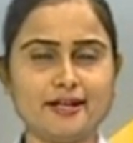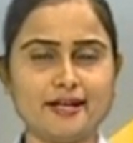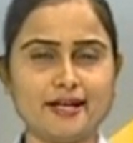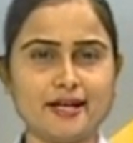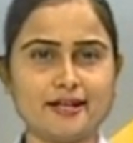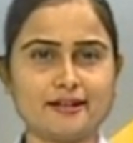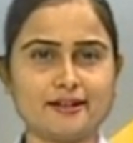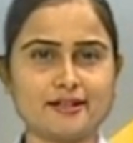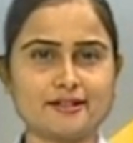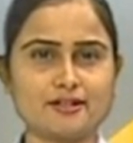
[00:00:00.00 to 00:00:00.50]

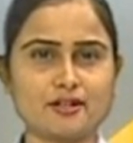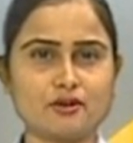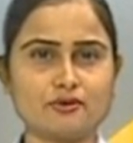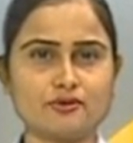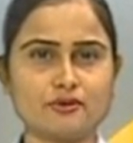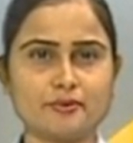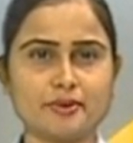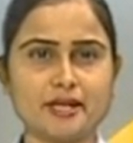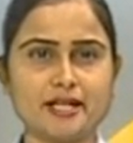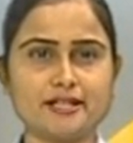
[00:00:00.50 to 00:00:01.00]
And that's all
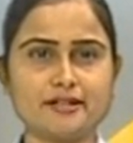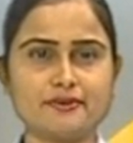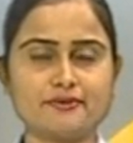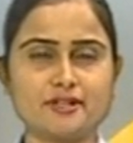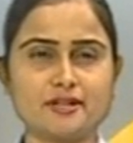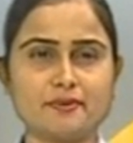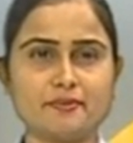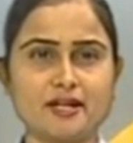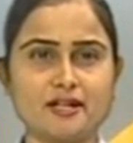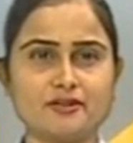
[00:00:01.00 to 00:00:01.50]
from
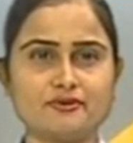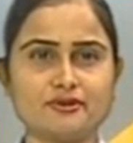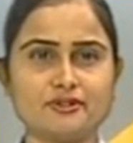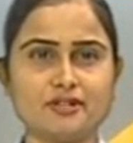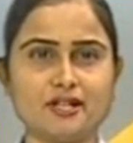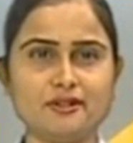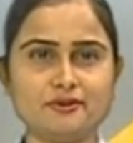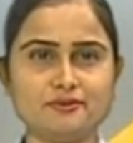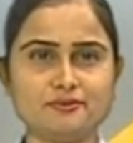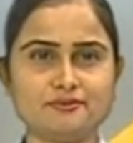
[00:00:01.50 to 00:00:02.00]
HFC Bank for
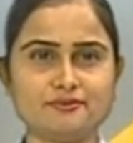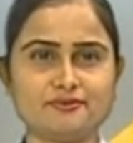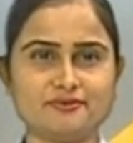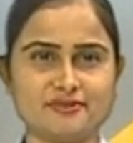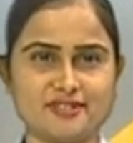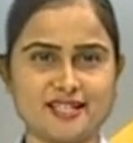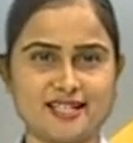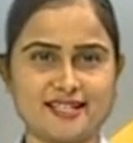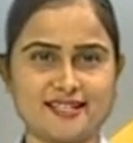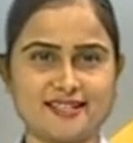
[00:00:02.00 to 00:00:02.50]
now.
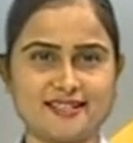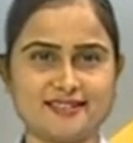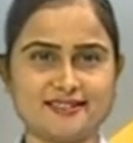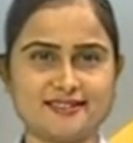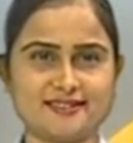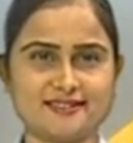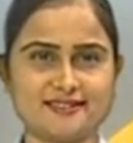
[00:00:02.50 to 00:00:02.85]
Vinaka.